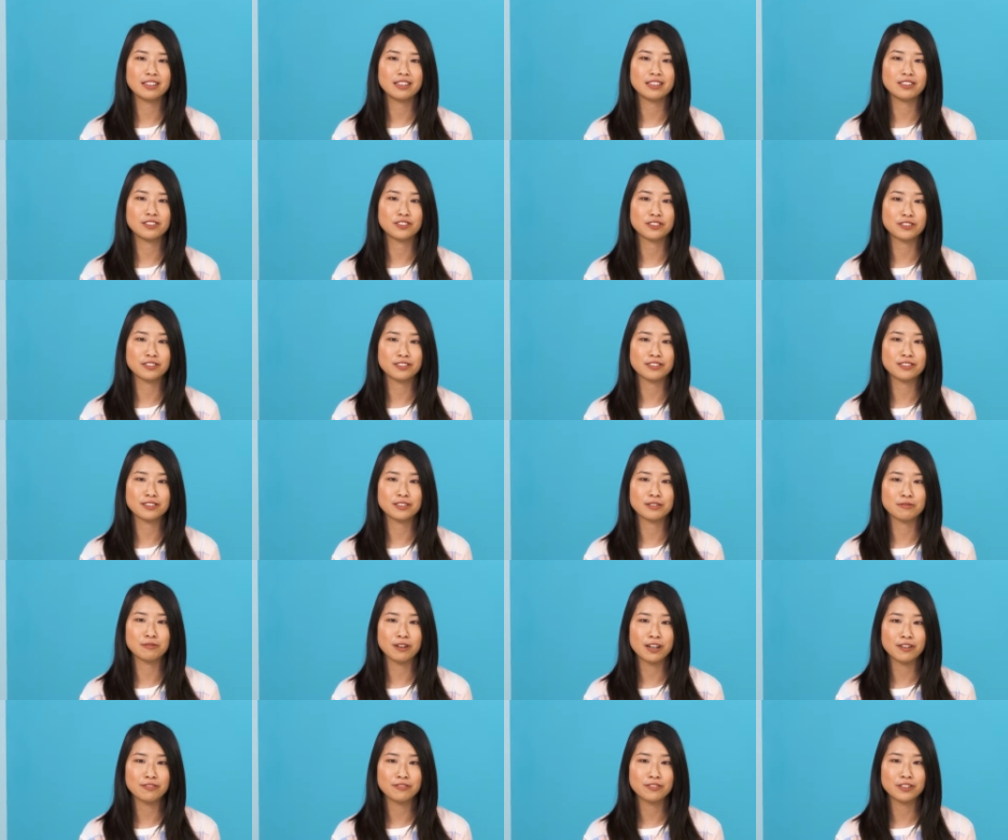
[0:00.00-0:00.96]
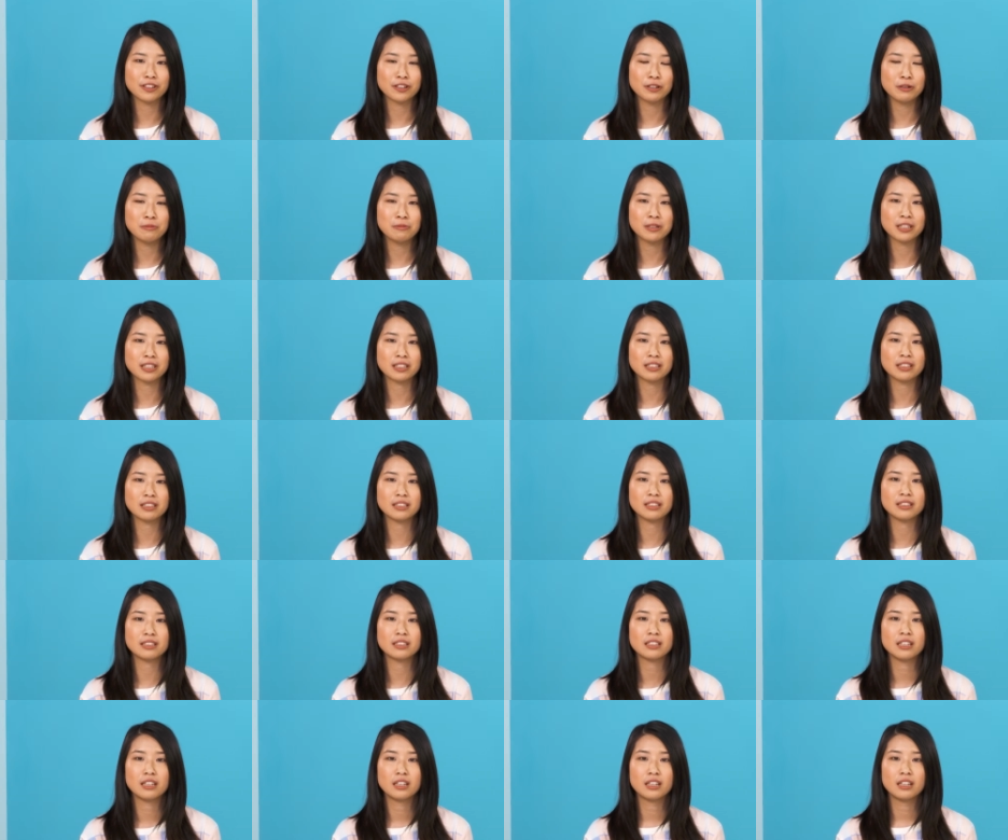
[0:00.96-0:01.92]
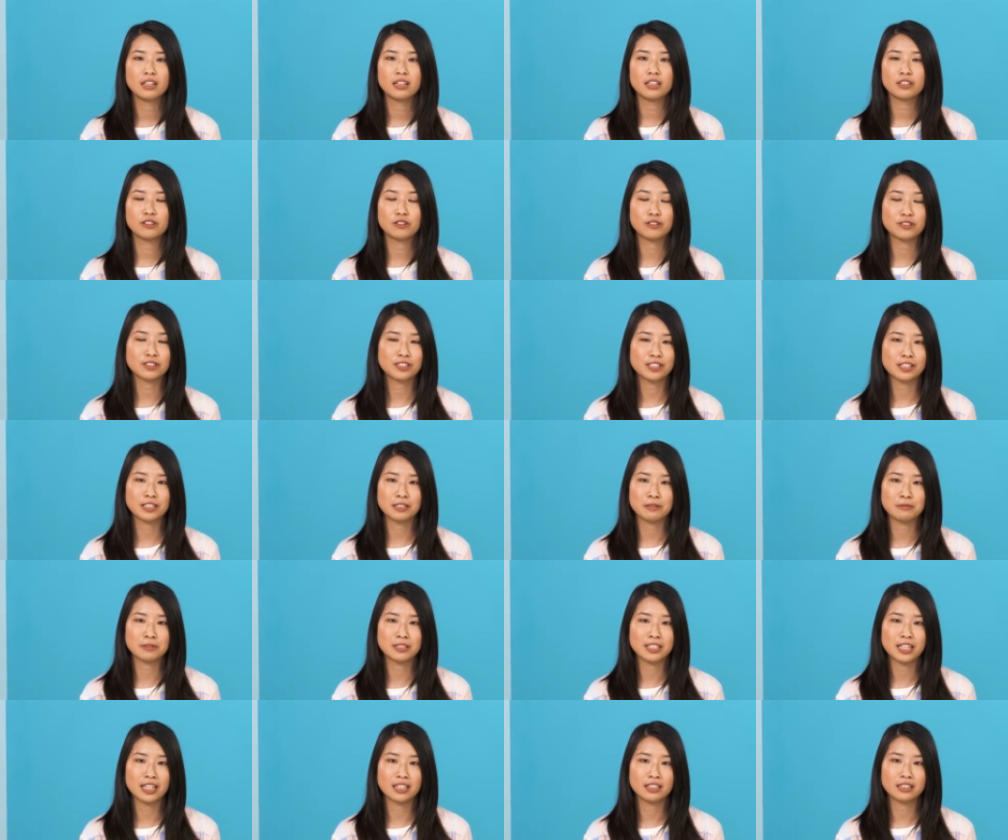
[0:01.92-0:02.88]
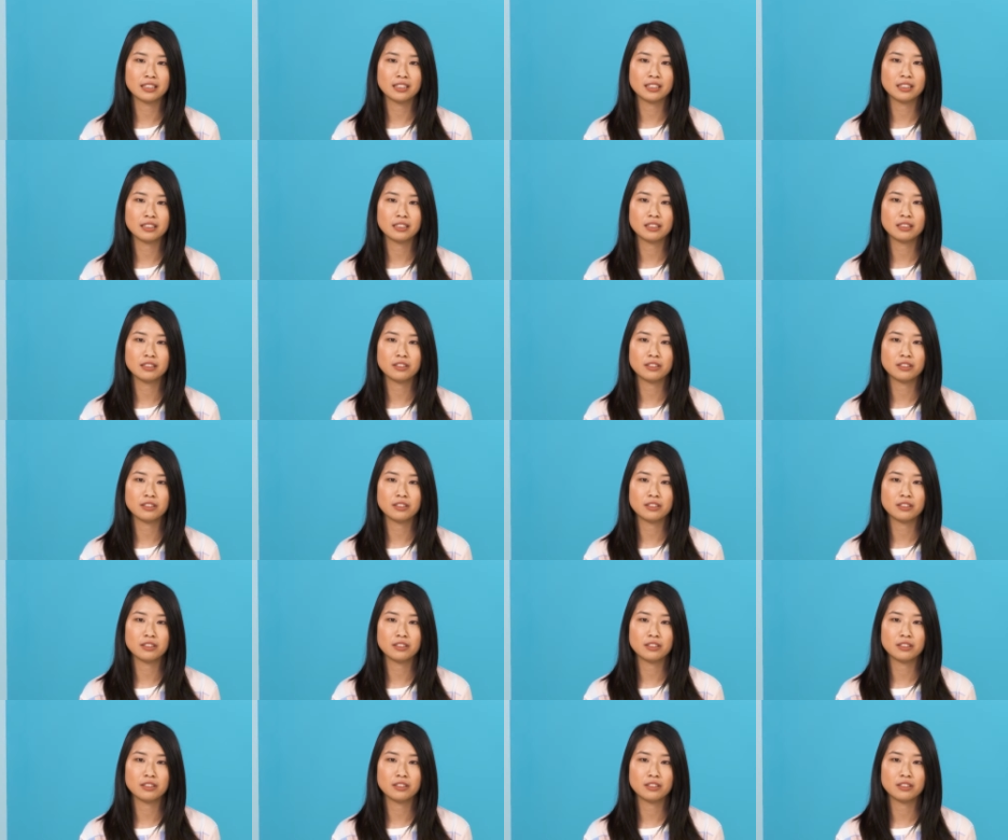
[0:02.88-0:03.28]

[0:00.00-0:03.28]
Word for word: insurance is right for you because your circumstances,